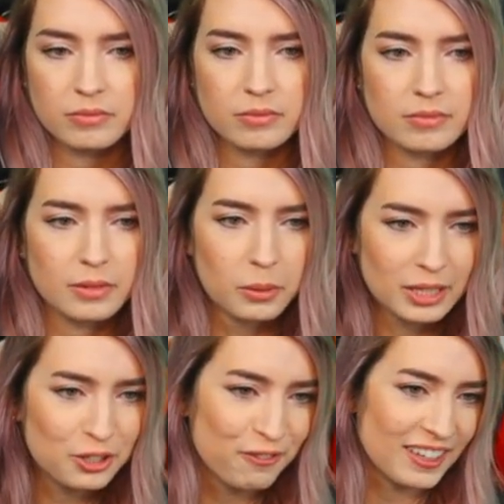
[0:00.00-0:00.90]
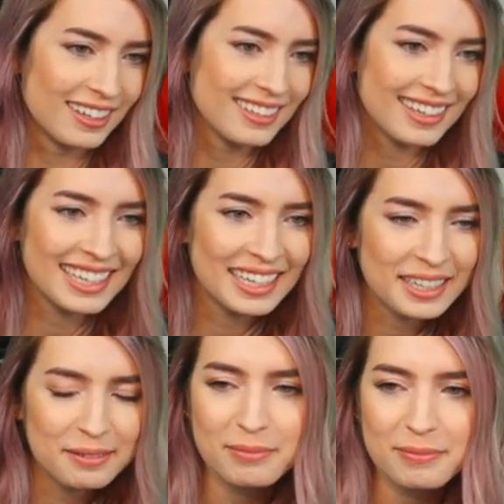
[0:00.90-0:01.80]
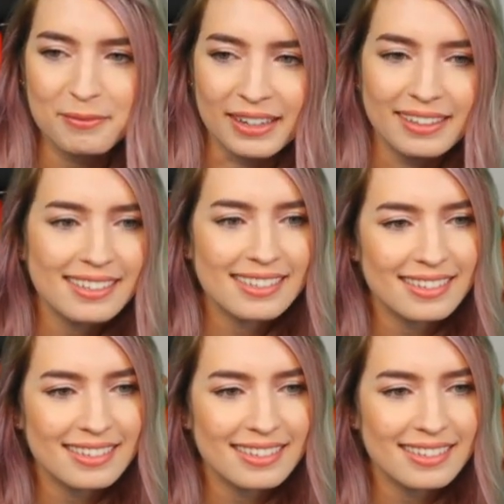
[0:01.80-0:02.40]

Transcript: Which field are you gonna come find us?